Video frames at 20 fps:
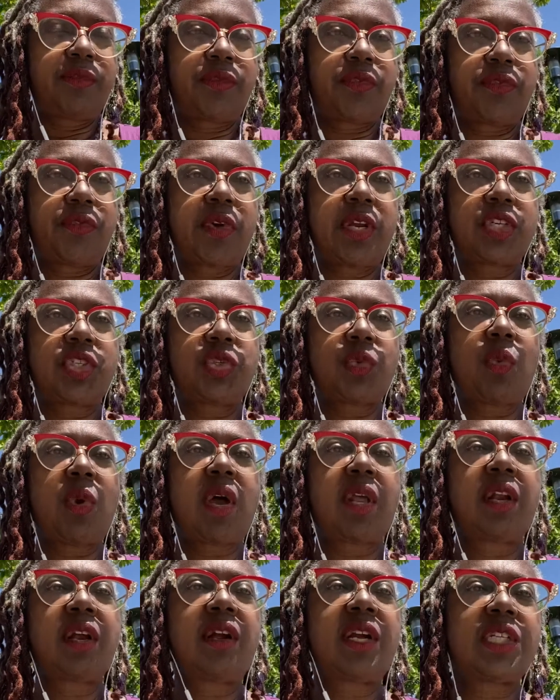fresh
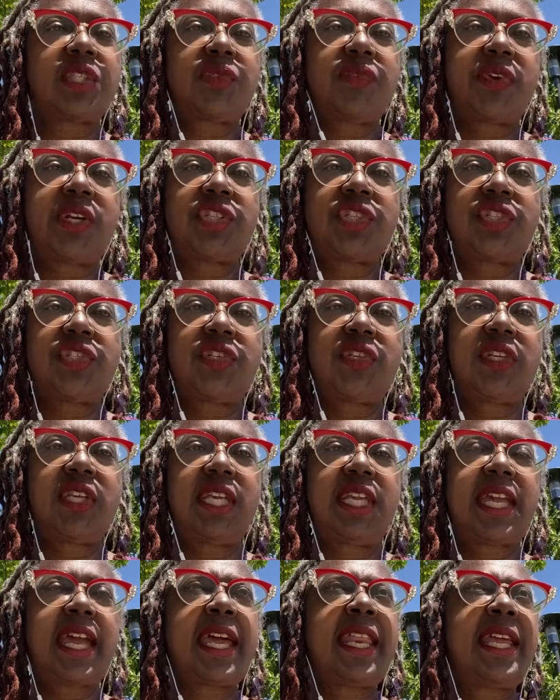water, as fresh as you can
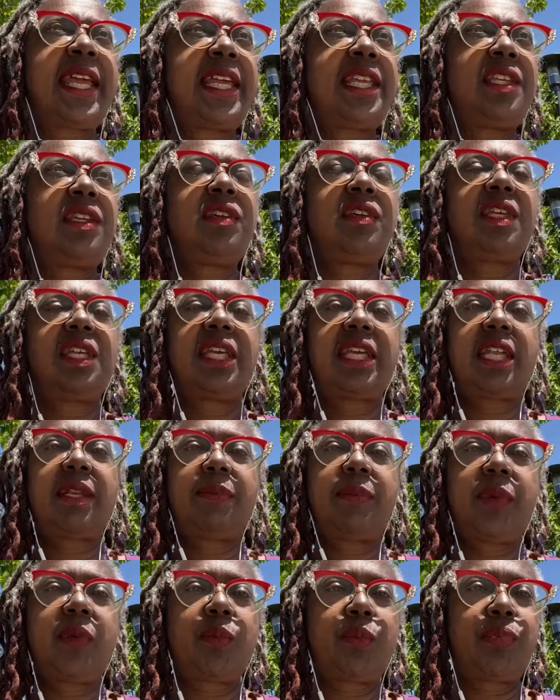get it. You can get a
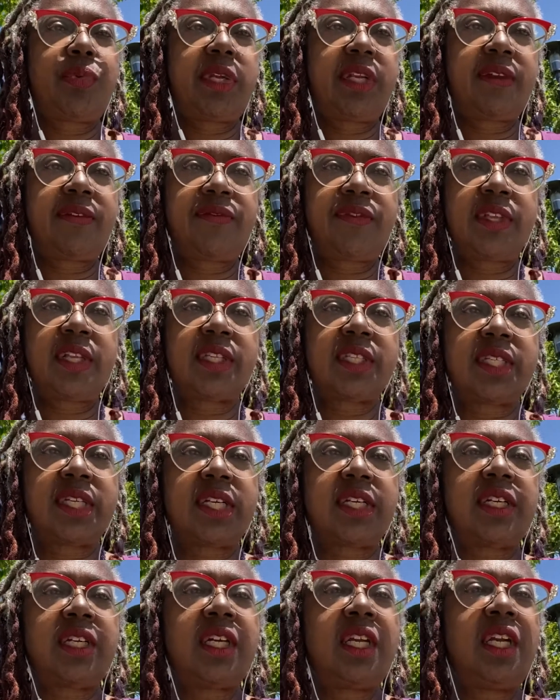Brita
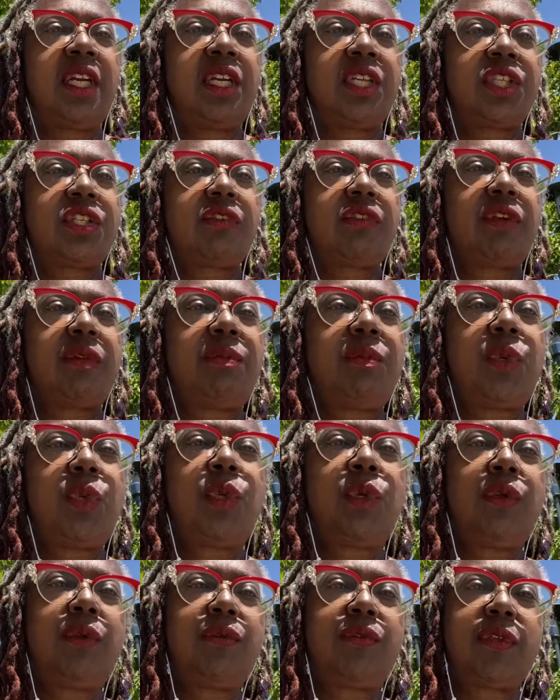filter to
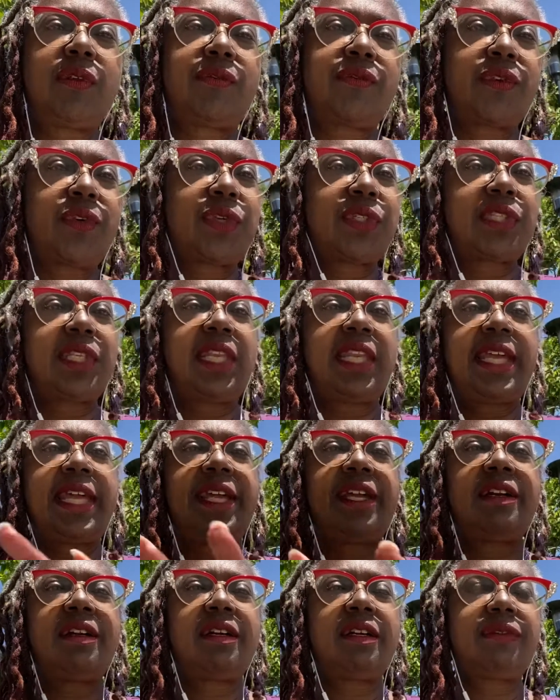remove the first
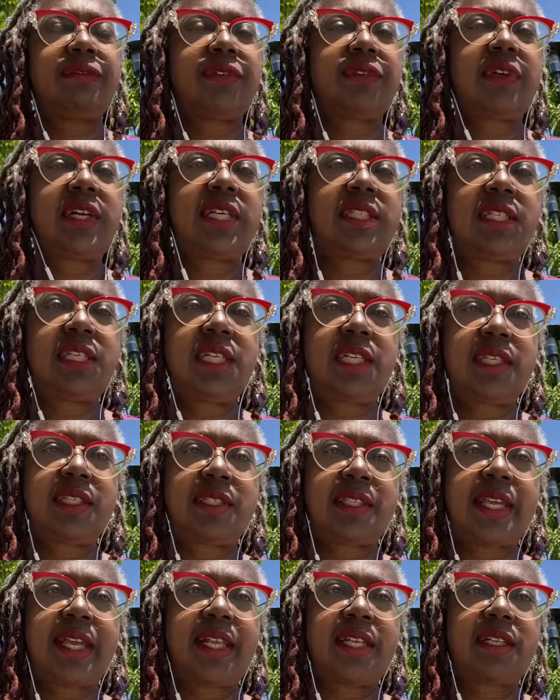layer of craziness
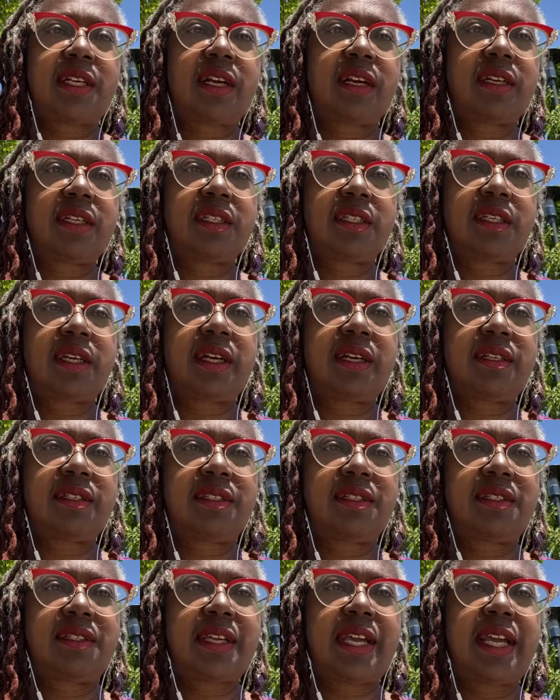that our
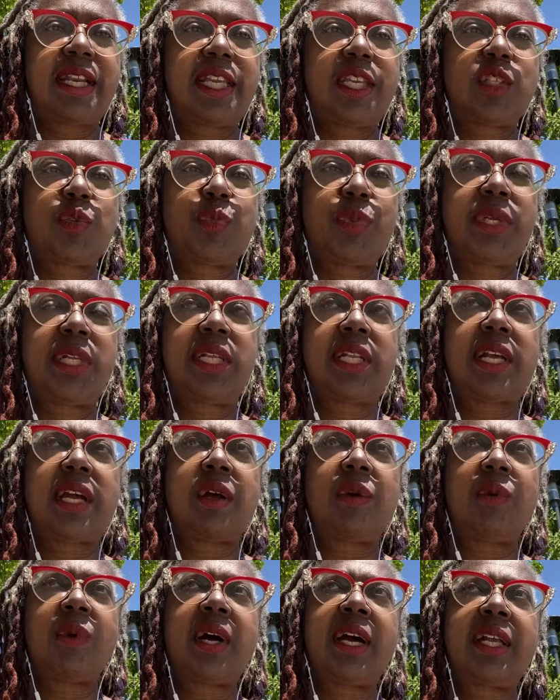society has put in our
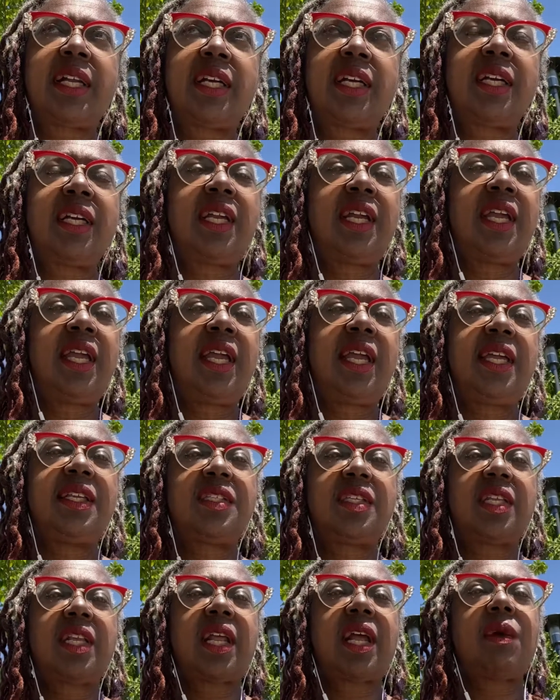water,
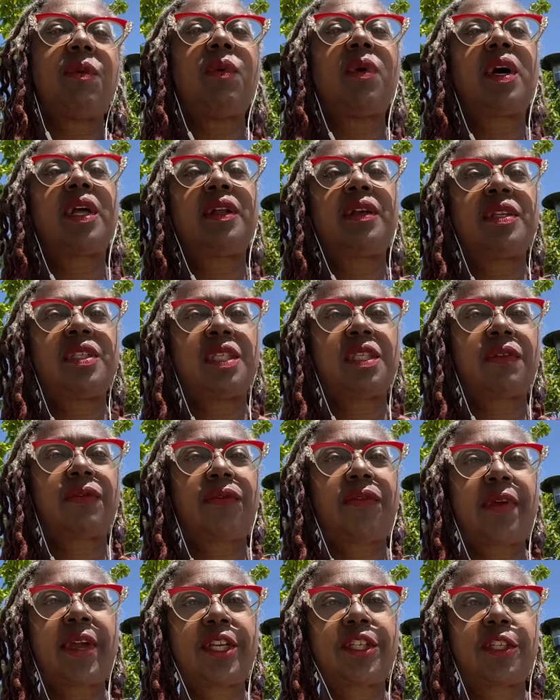so that our water is as
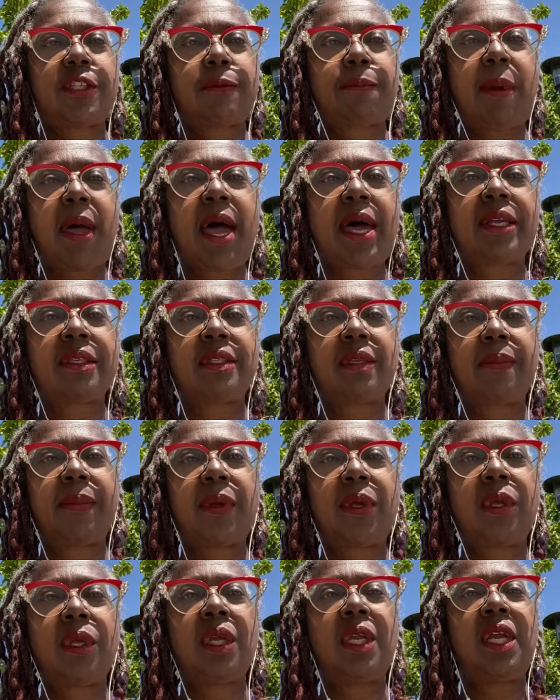fresh as
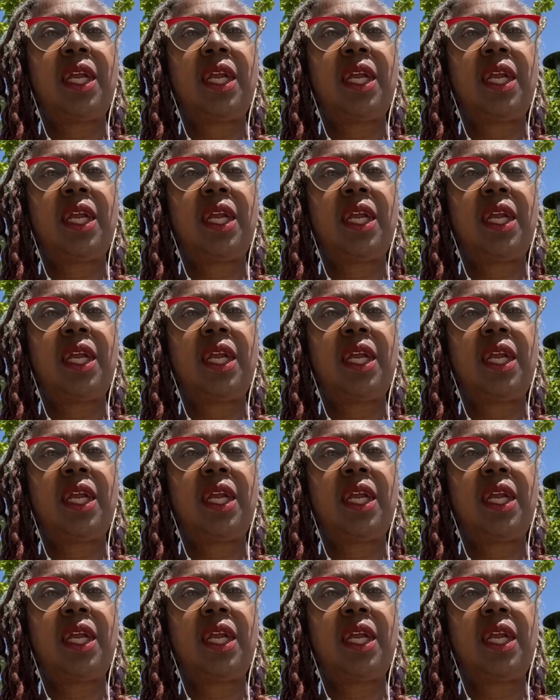possible.